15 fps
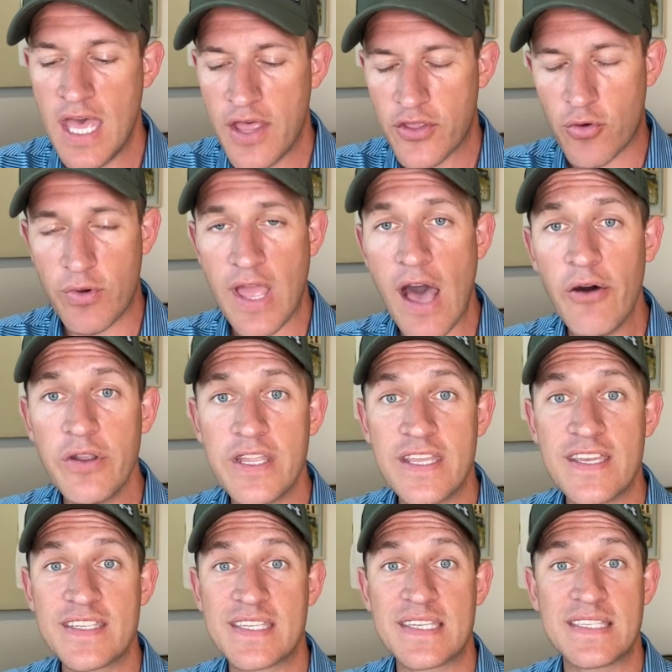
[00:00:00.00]
The reality
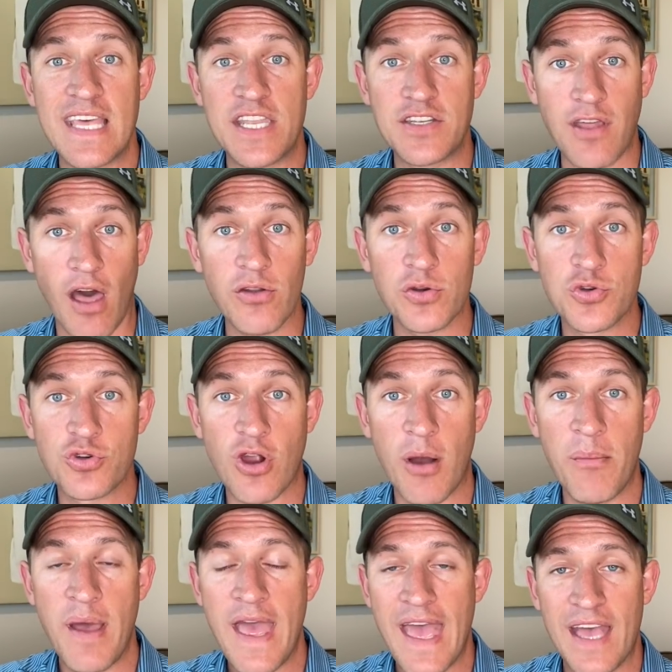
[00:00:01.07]
is that Donald
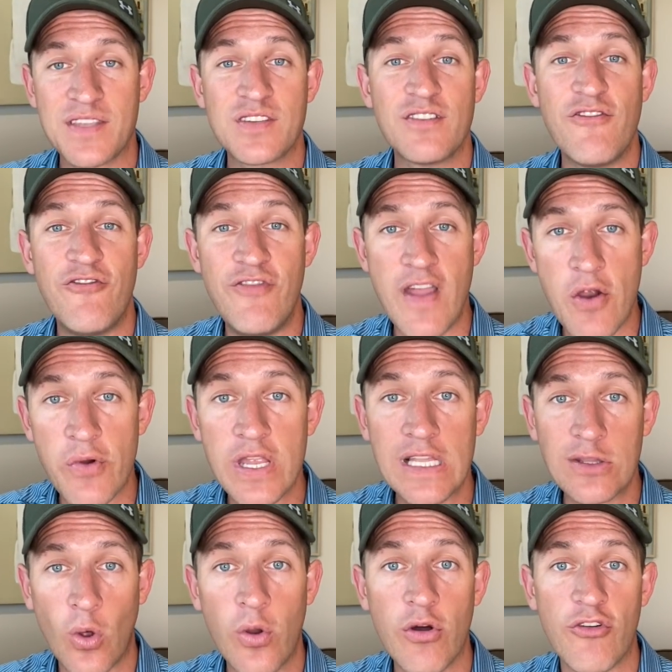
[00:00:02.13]
Trump has a very
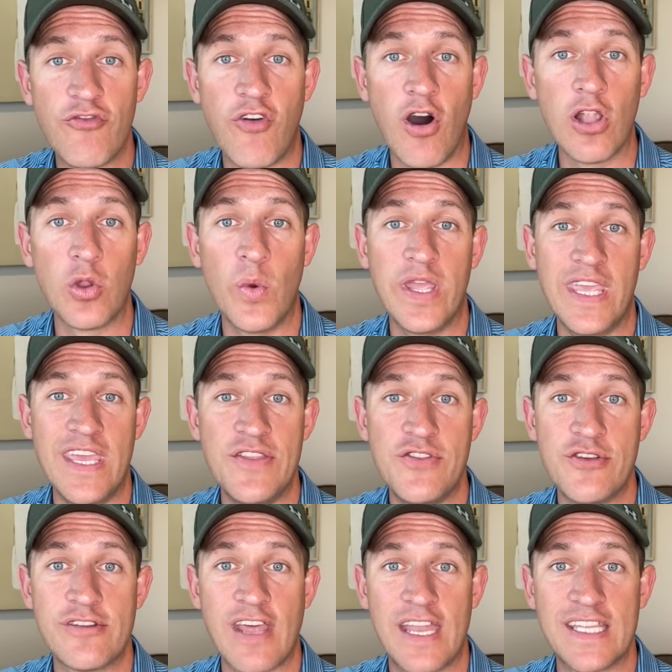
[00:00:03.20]
loyal following in the
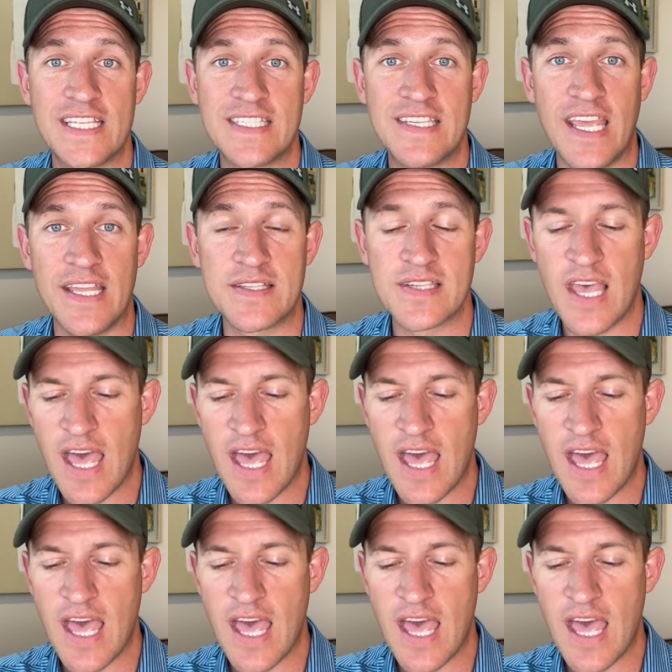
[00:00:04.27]
United States.